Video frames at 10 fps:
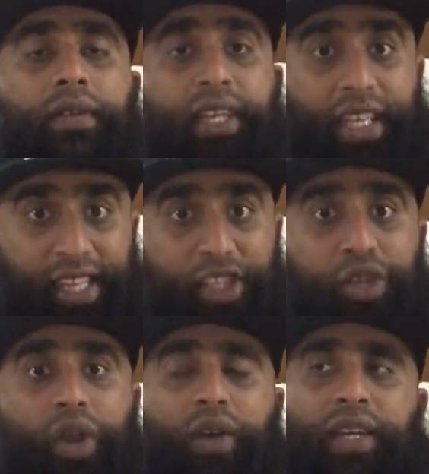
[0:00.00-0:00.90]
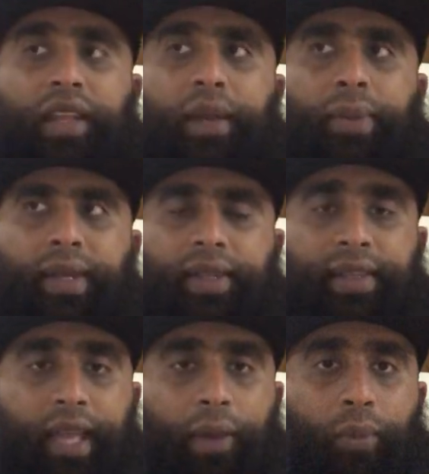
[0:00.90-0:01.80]
In this new lockdown
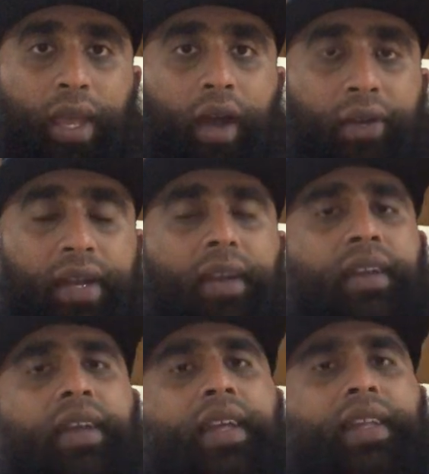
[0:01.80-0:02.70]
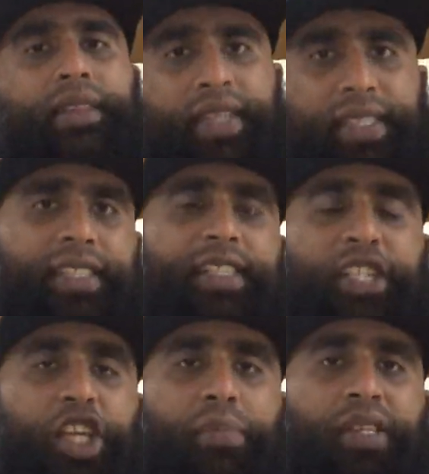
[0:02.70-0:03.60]
that we are in. This is the
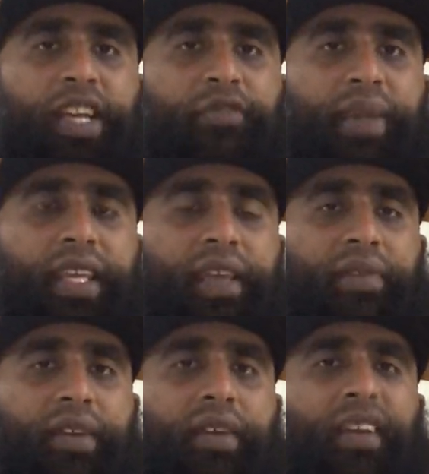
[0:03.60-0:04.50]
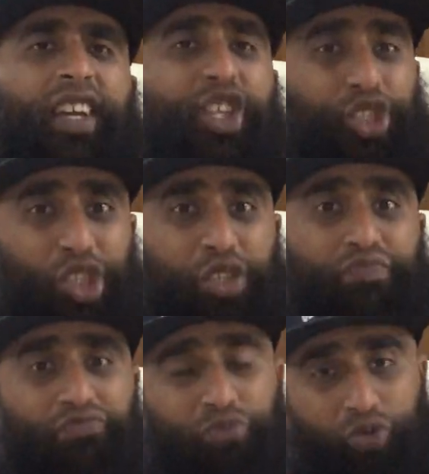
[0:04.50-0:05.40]
chips that you've been given. Just
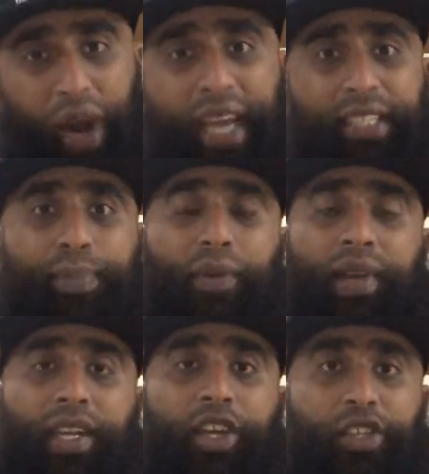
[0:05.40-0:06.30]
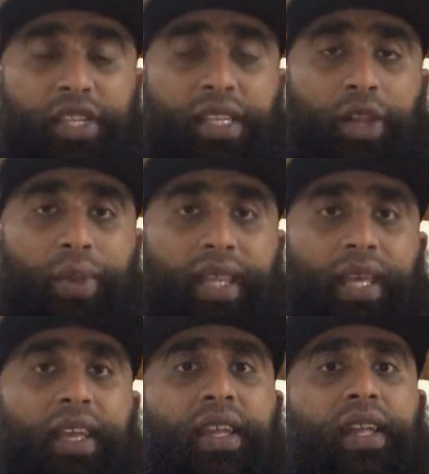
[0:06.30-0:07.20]
rise above it and learn to deal with
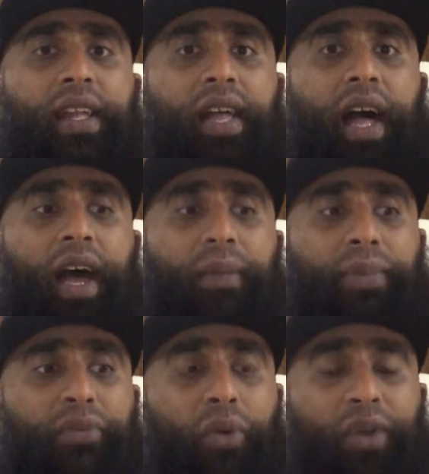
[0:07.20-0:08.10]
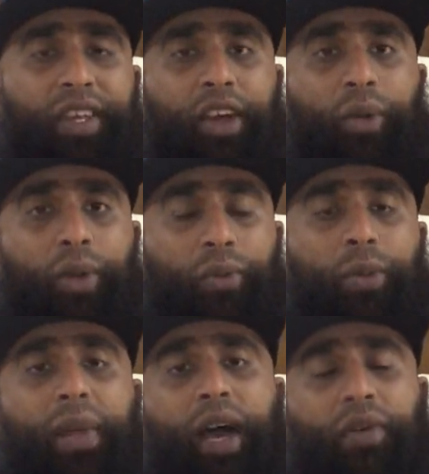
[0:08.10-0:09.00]
it. And before you know it, we'll
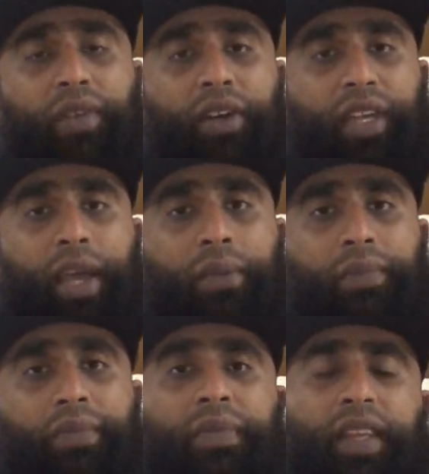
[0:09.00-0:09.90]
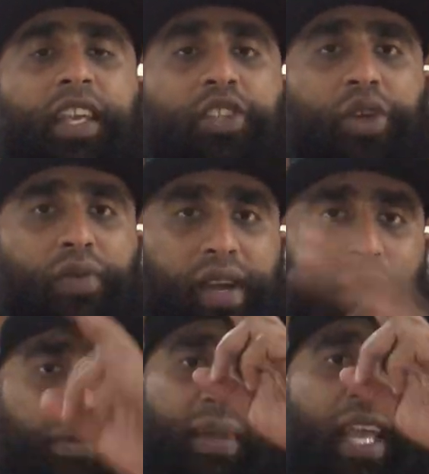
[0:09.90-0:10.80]
be out of lockdown. It's over and
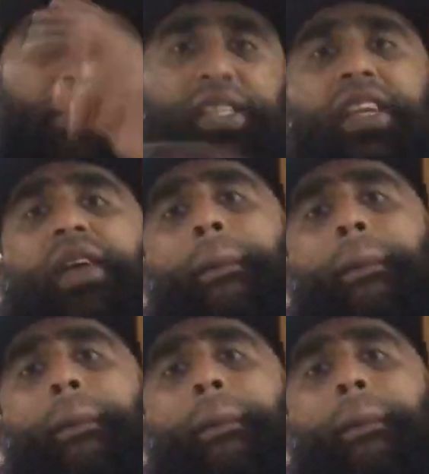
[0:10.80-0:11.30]
out from the captain.